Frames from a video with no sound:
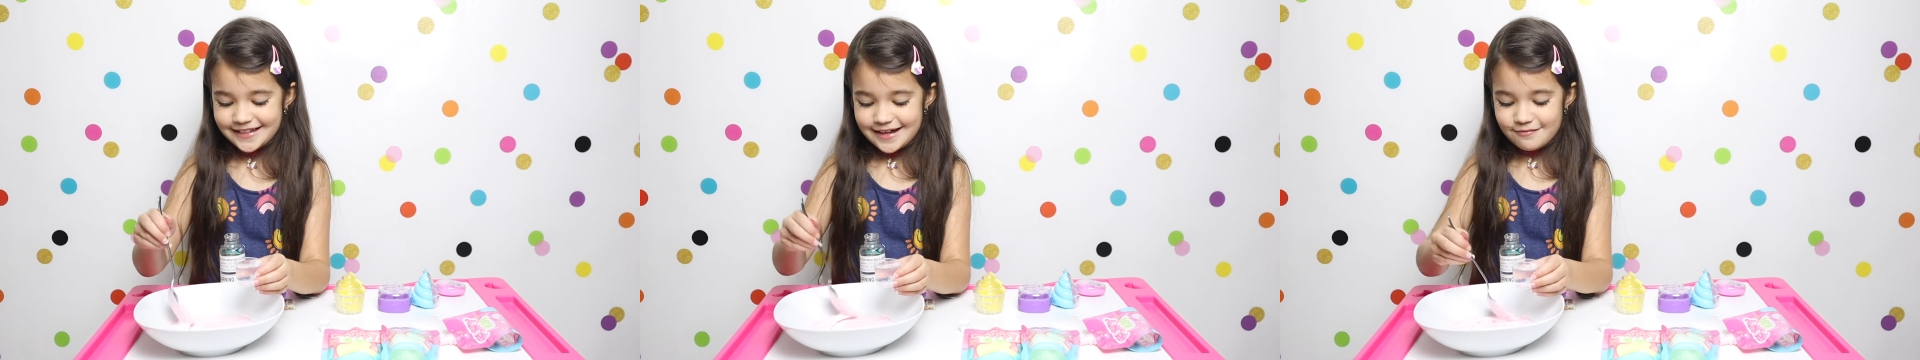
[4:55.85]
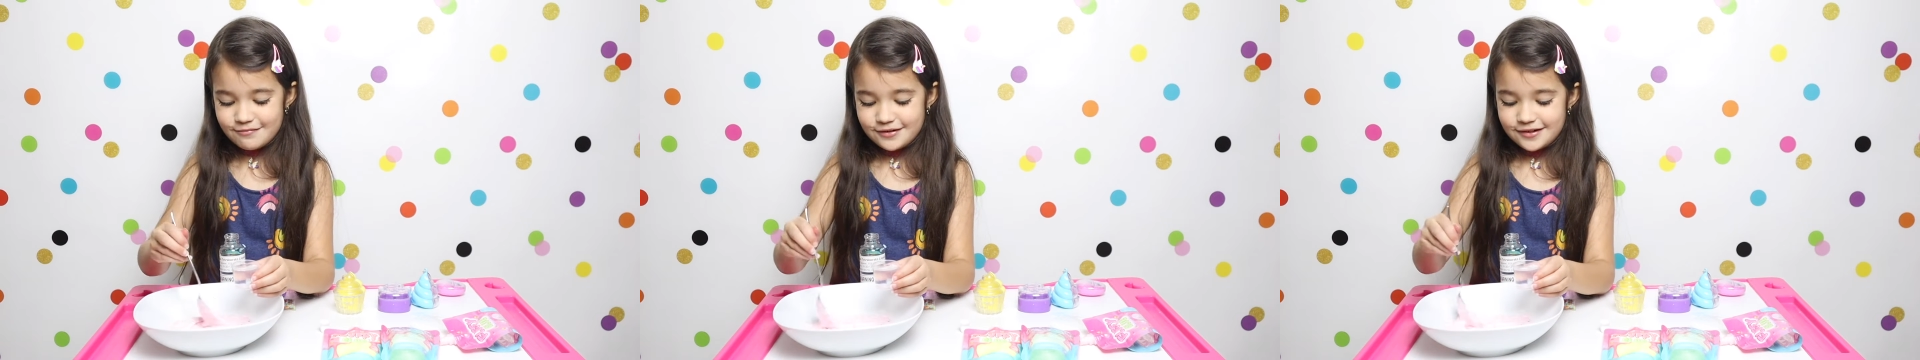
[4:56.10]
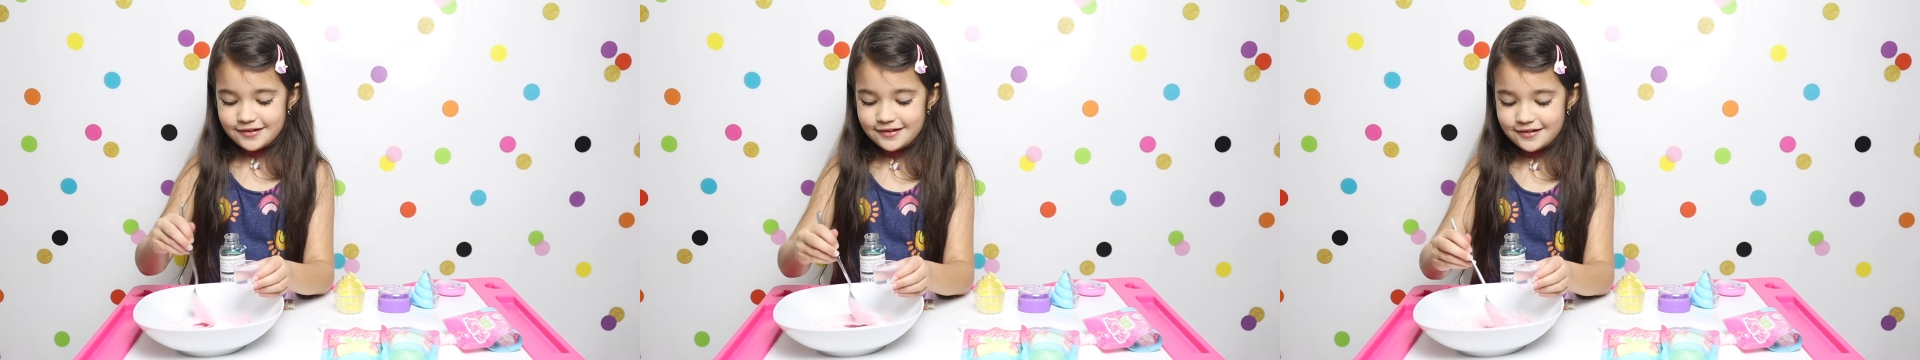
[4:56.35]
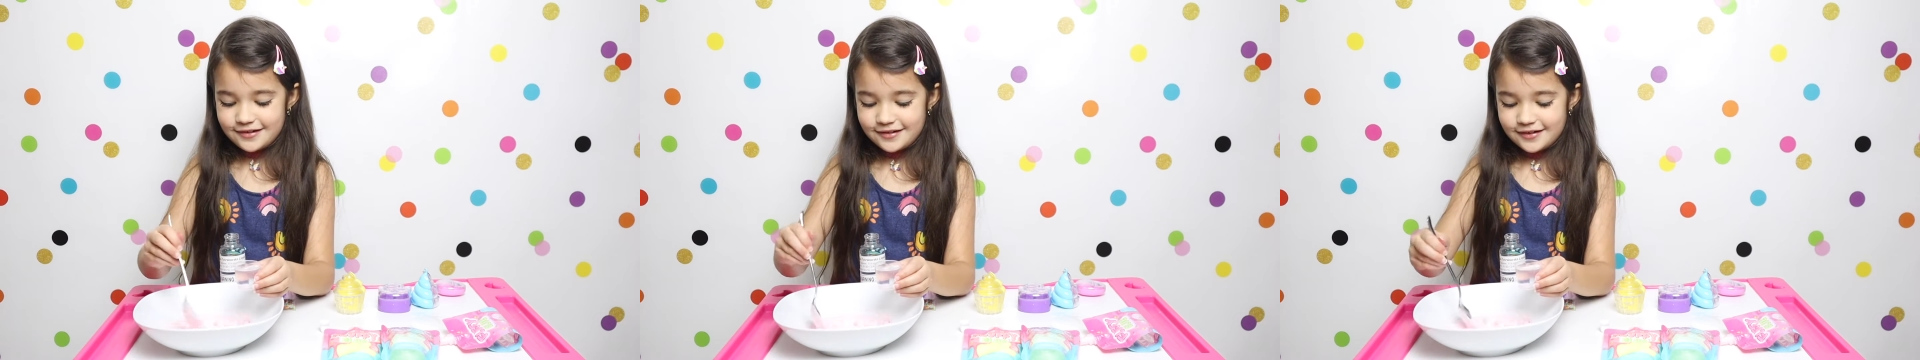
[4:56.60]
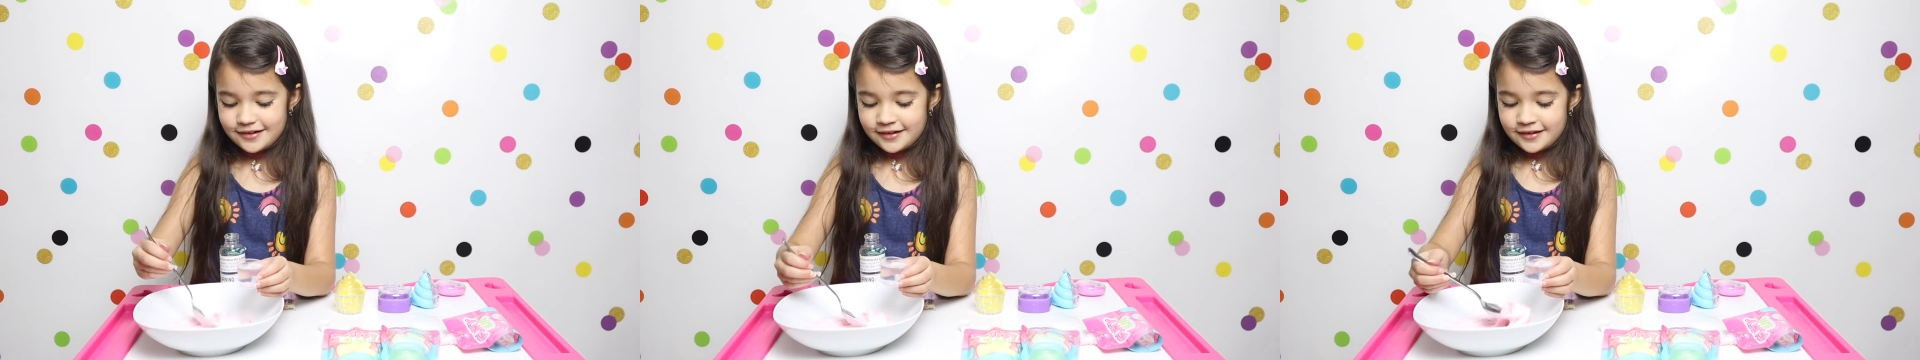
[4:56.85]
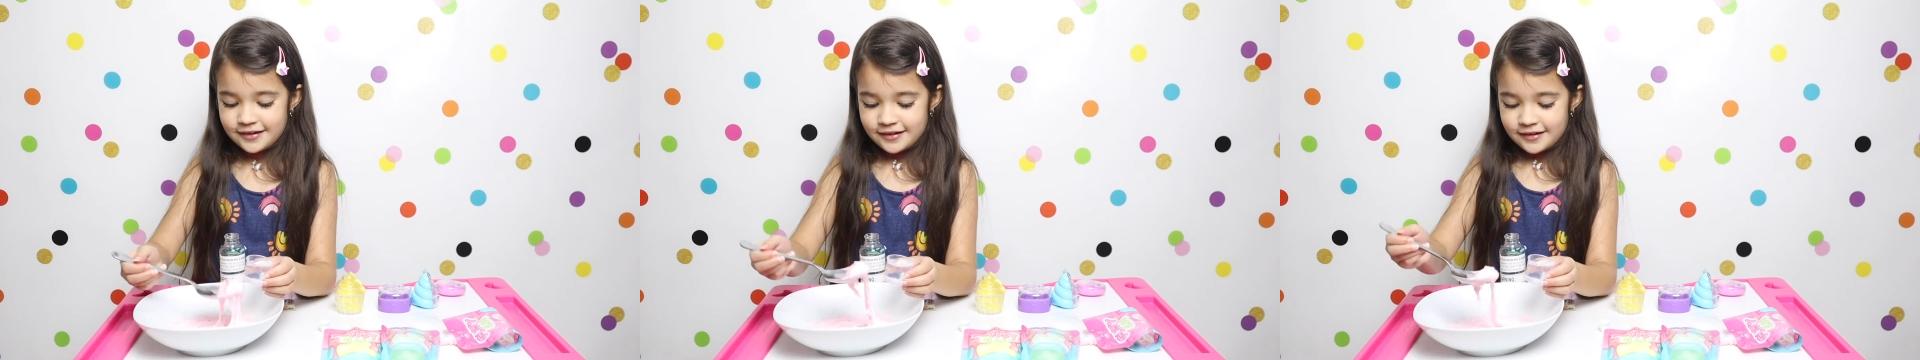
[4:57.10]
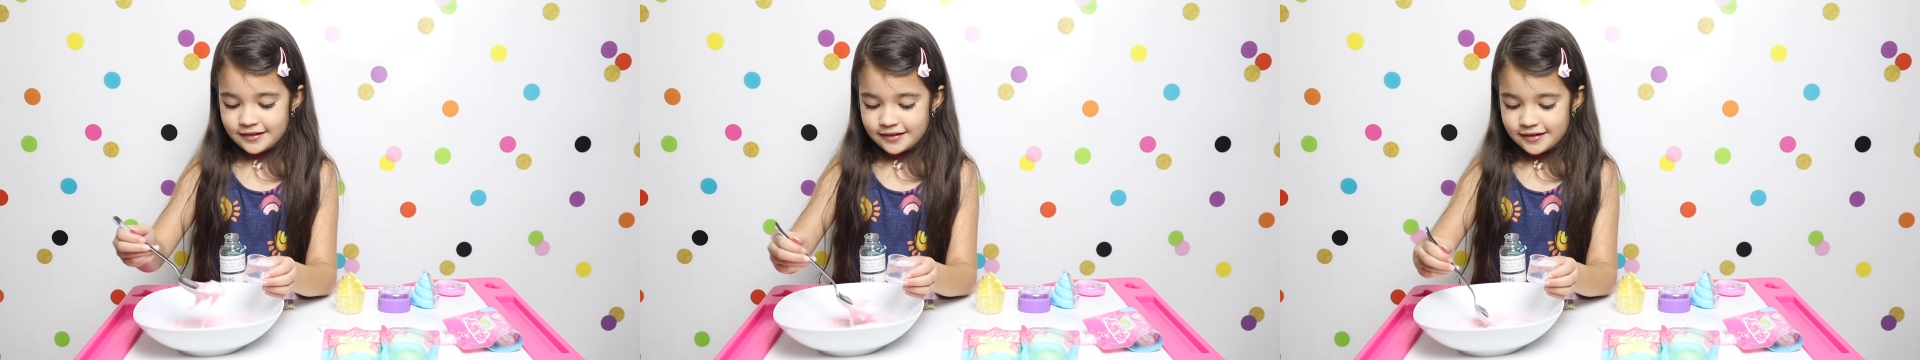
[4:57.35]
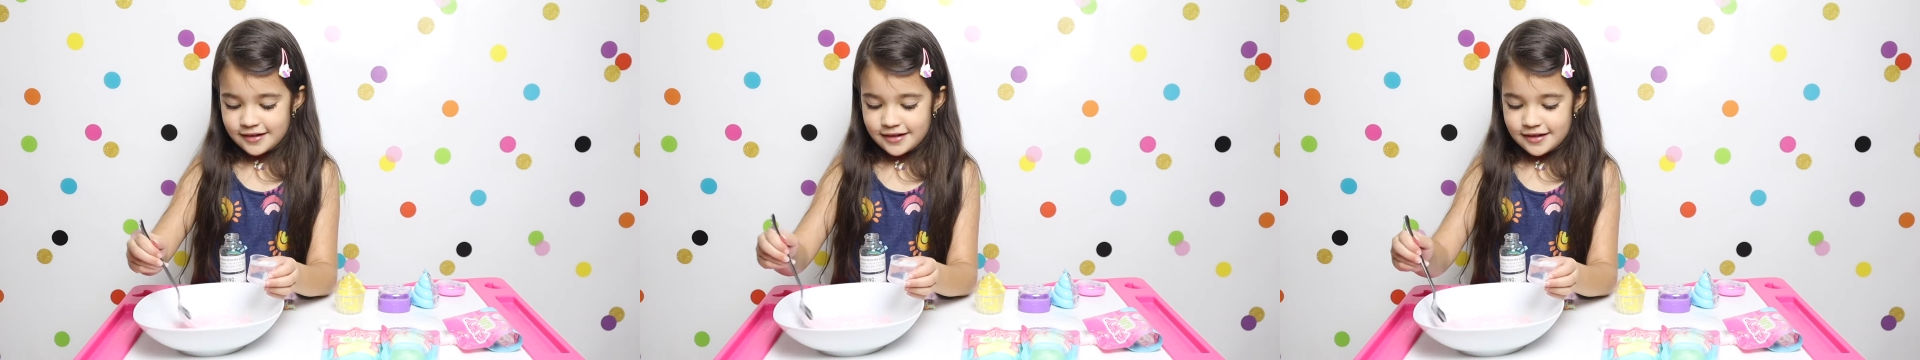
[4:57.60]
that much.
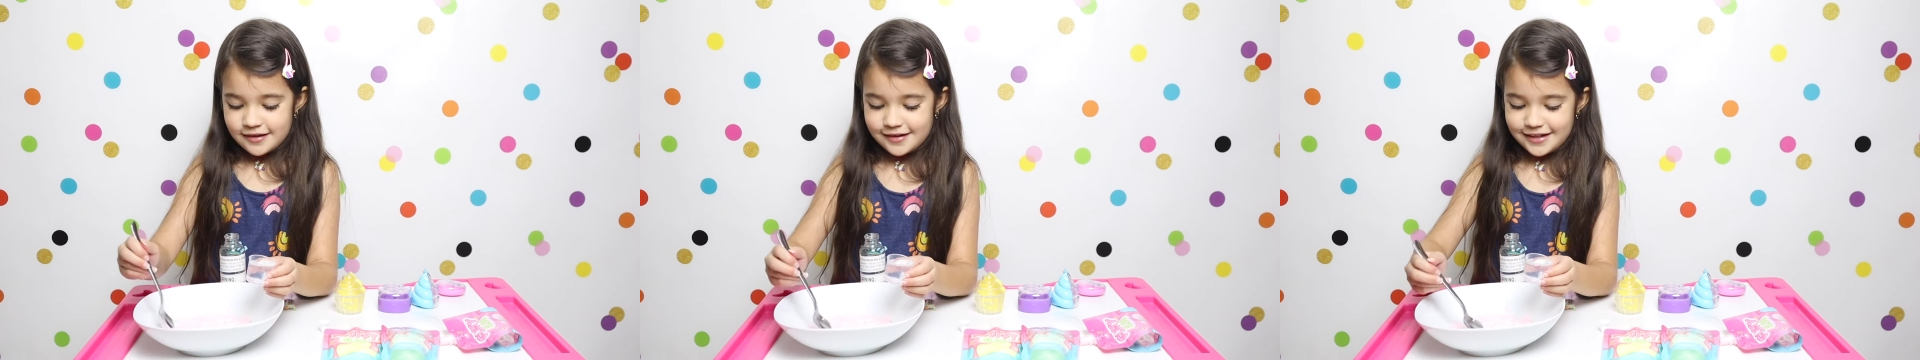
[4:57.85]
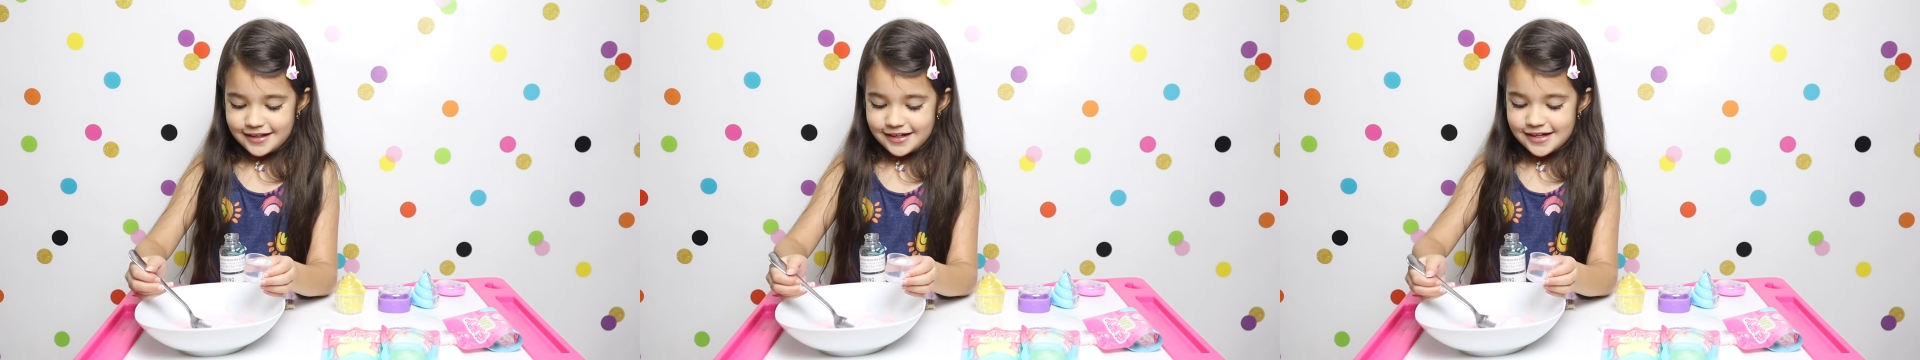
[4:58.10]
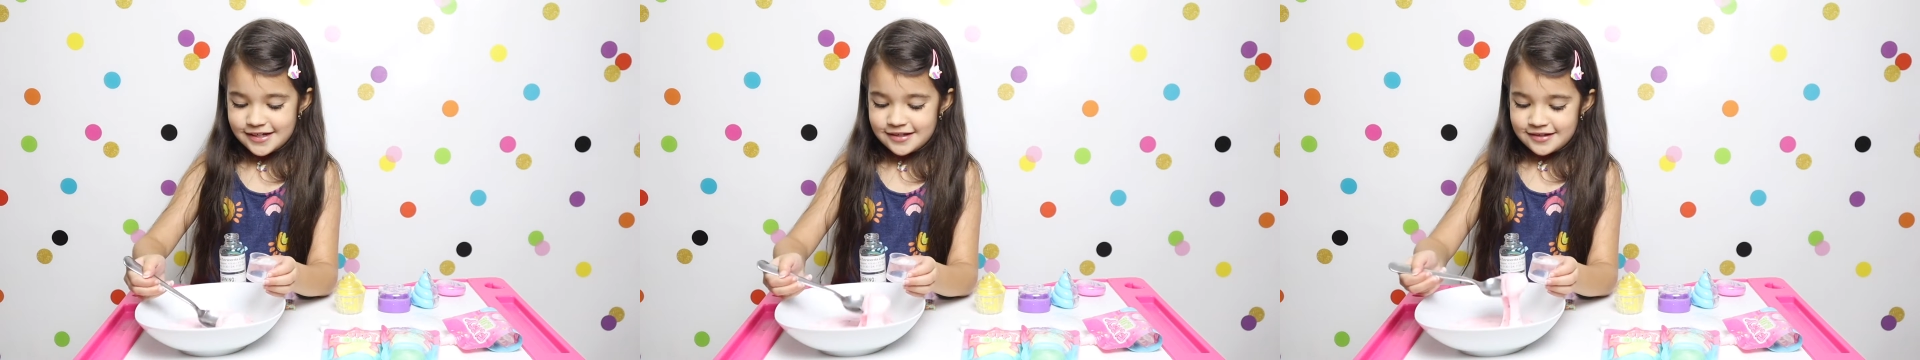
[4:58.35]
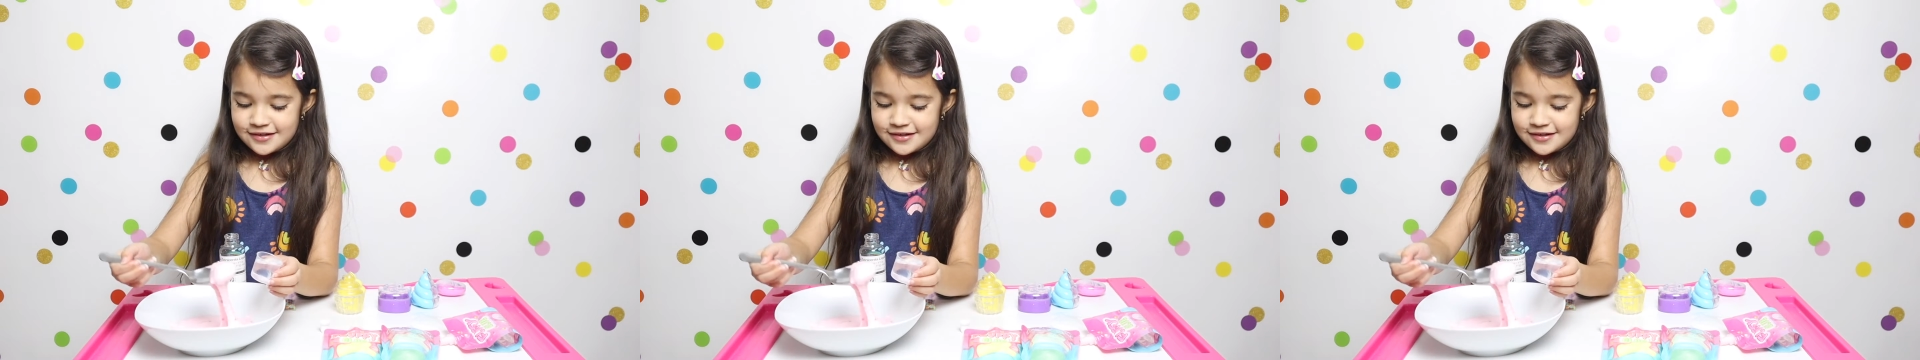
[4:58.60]
I think it's